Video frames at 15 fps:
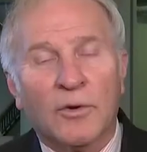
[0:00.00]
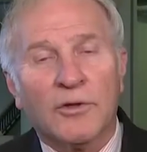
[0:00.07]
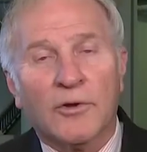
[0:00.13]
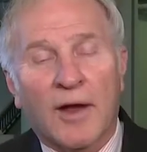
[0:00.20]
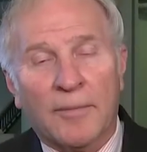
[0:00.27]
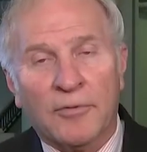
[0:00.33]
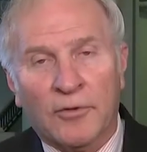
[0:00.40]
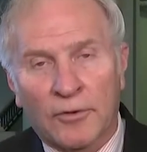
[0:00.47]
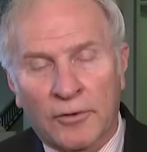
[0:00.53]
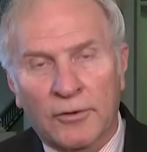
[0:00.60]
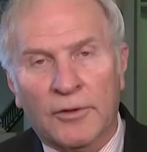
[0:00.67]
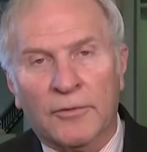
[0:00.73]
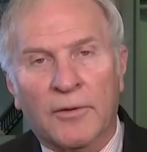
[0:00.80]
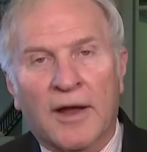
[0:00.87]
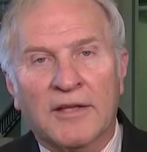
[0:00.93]
Well, you're
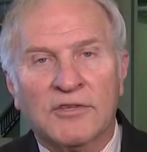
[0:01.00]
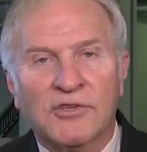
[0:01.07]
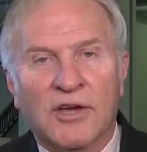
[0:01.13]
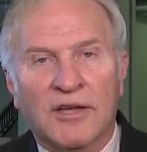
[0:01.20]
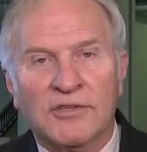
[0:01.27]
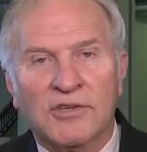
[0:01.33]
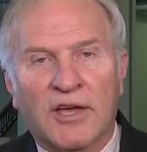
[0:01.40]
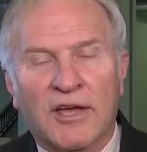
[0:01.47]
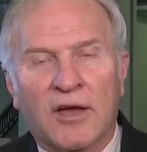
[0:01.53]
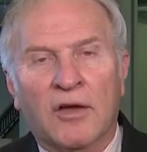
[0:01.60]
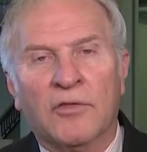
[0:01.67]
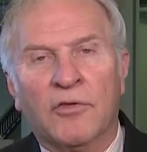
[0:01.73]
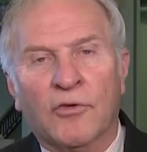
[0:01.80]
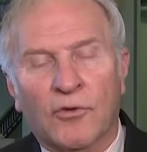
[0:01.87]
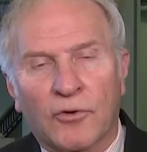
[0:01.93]
absolutely right, JJ.
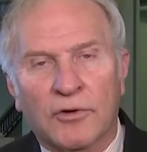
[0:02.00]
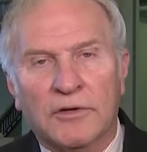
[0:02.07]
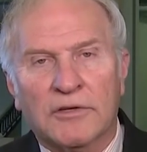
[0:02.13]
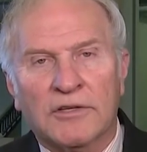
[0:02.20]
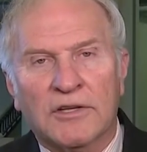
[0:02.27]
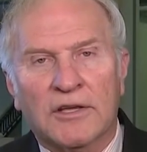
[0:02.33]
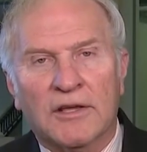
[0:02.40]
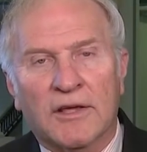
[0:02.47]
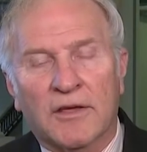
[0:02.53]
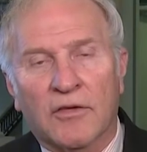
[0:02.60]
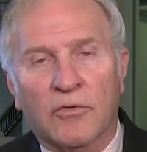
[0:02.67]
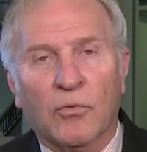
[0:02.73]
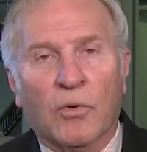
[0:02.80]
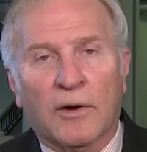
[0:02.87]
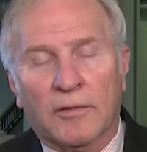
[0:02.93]
Uncertainty
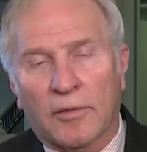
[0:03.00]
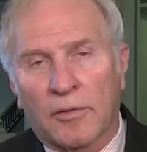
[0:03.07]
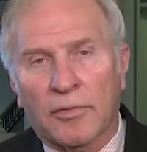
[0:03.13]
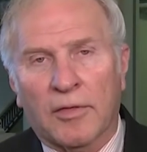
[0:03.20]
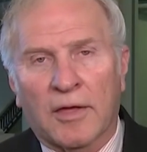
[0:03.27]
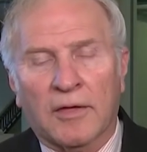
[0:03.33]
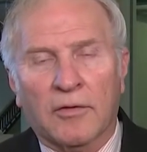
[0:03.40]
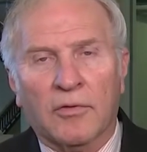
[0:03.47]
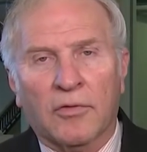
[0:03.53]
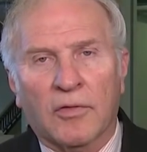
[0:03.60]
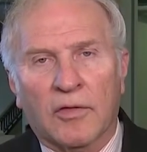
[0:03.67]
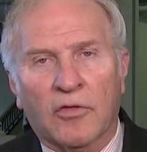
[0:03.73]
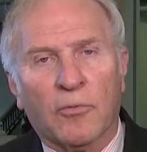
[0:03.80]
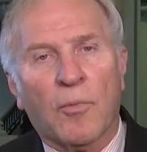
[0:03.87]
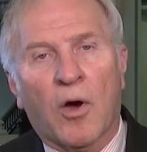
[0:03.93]
is one of the things
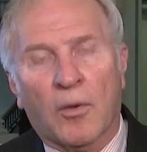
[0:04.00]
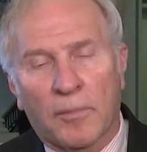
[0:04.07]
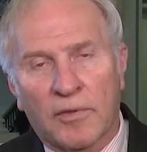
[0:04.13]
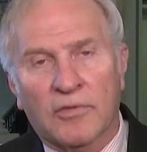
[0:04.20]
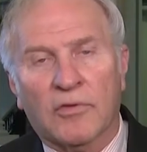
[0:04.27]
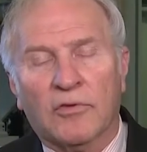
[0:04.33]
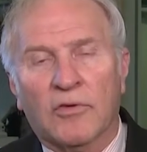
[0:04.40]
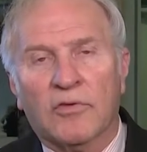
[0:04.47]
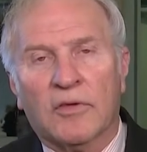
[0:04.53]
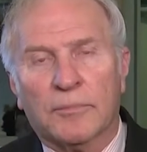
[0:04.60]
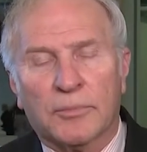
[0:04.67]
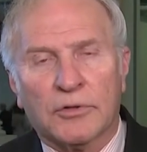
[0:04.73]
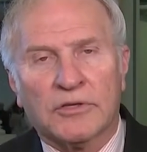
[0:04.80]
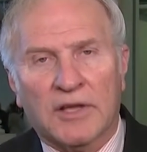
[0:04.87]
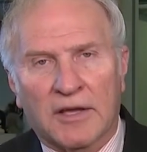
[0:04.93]
that small businesses
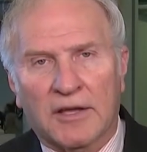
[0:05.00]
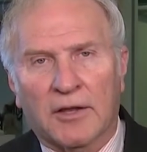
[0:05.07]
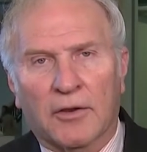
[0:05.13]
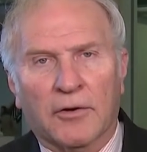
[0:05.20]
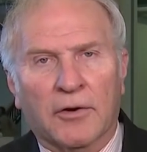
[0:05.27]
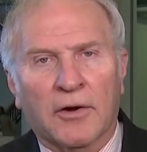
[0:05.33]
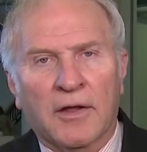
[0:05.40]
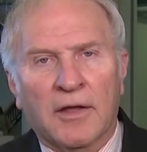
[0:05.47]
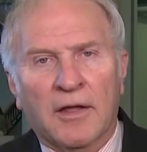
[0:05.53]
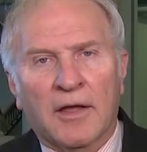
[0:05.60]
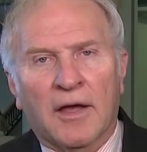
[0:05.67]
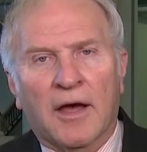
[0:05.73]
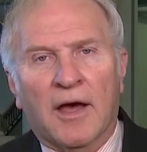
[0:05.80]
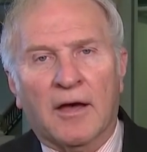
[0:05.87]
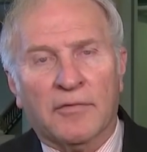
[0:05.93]
in particular
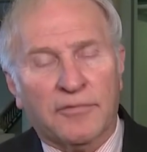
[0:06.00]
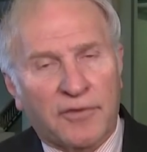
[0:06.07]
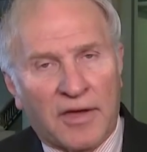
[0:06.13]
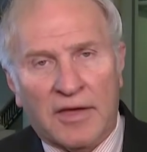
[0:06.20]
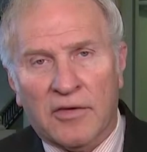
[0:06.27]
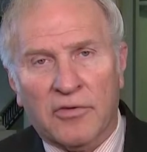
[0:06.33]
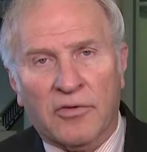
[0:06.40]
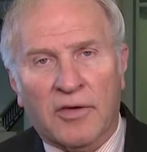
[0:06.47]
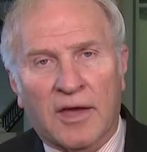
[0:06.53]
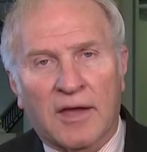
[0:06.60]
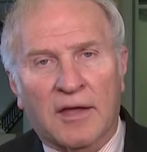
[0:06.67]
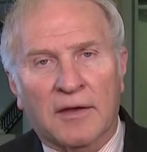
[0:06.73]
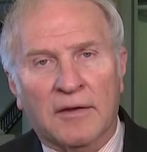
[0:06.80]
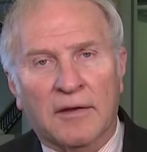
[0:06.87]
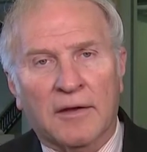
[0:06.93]
face,
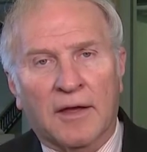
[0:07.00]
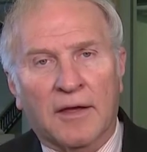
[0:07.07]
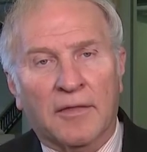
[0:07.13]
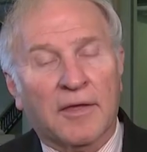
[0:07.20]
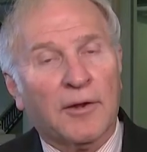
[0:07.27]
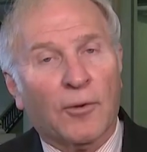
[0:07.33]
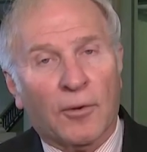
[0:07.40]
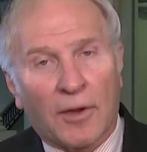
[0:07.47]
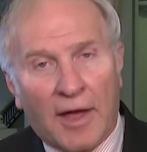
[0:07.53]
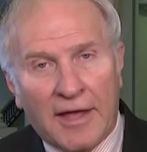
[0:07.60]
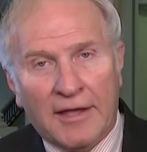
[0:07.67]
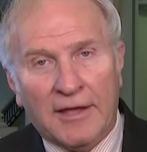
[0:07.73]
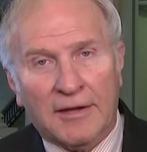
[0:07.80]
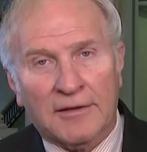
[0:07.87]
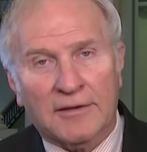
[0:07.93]
and they don't
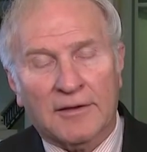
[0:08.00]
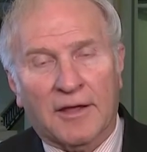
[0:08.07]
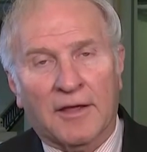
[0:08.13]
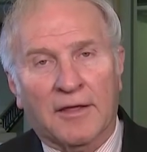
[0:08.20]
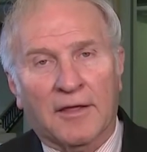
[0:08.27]
like it.